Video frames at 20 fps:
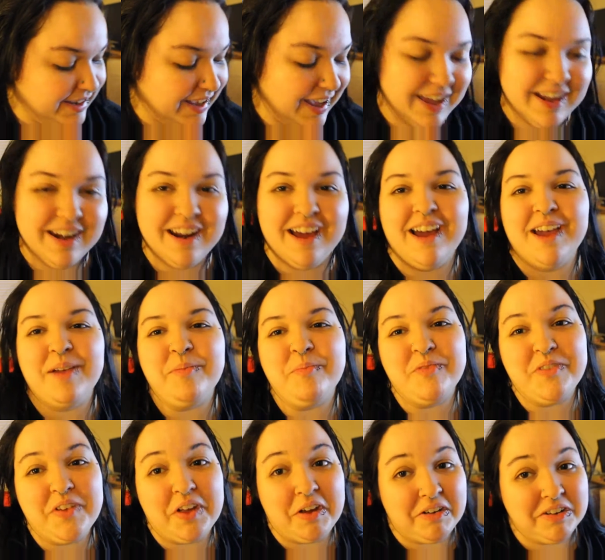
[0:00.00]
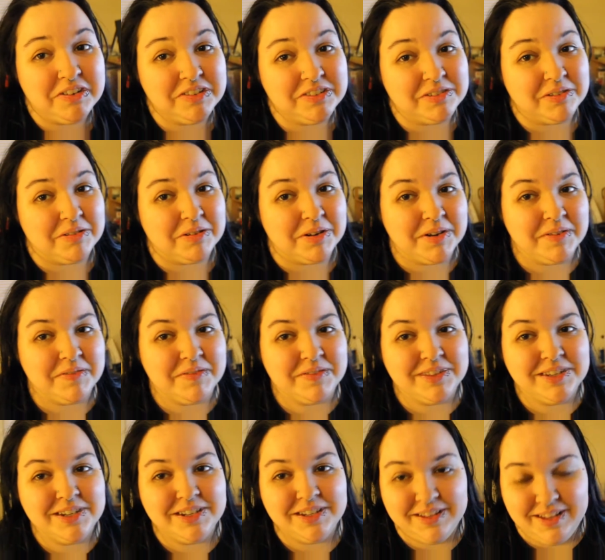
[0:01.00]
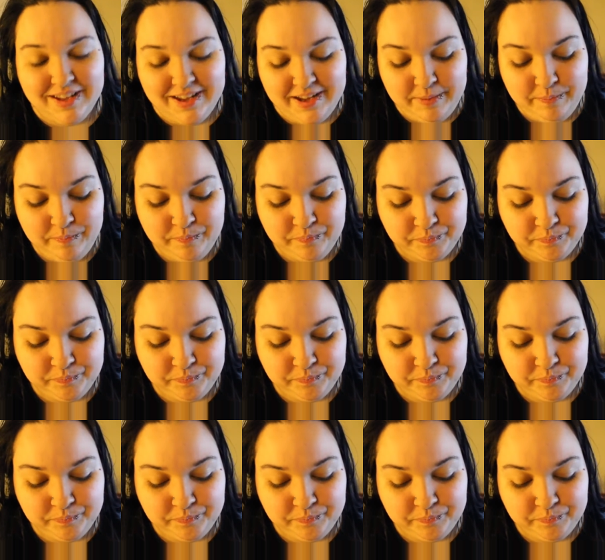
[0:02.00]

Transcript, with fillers: again, I'm very sorry for the delay.